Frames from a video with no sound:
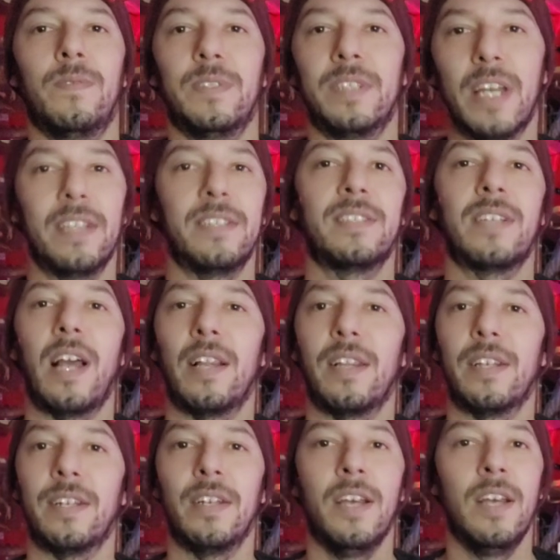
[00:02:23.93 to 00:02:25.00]
dead
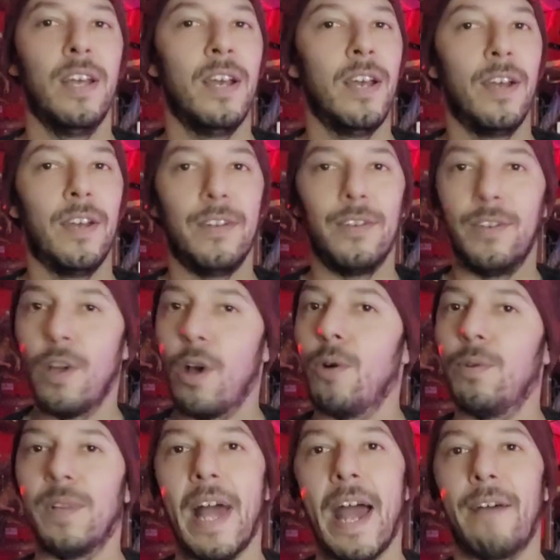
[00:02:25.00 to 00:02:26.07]
silent. No
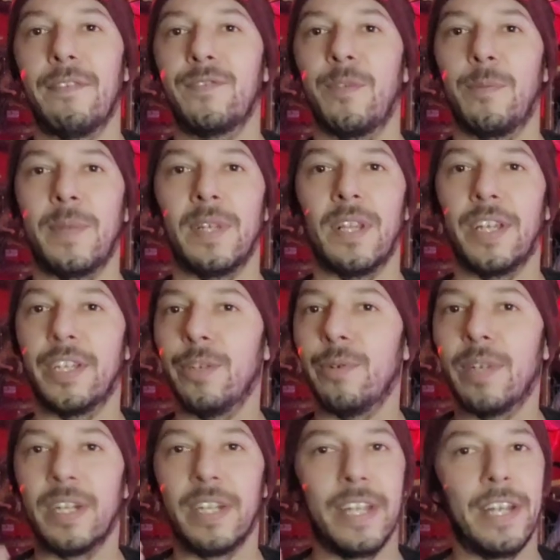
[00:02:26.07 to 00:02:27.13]
laughs from me. Like you
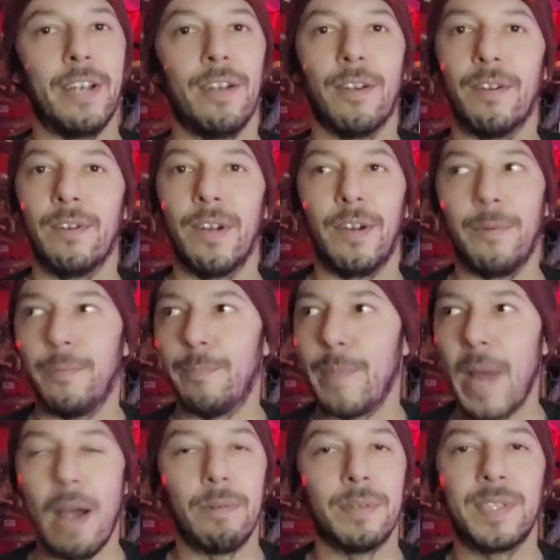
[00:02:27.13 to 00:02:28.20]
can hear a
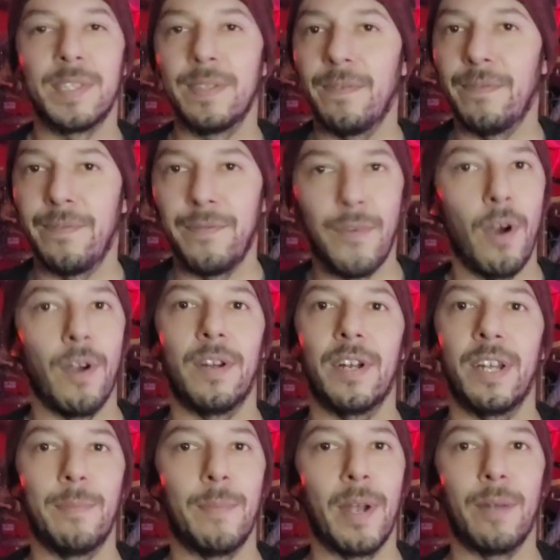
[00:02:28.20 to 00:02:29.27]
mouse fart
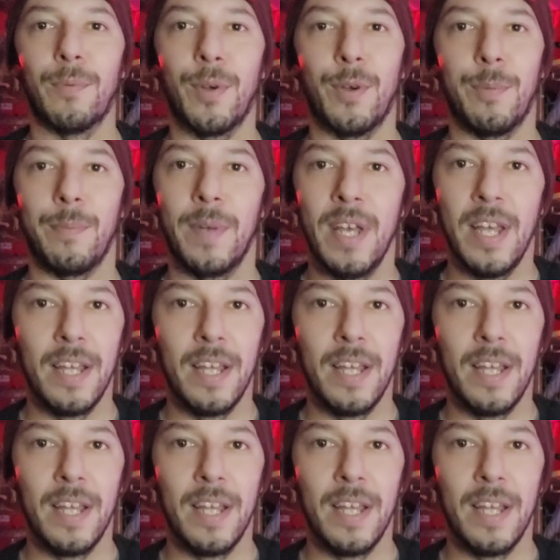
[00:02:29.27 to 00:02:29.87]
in my room.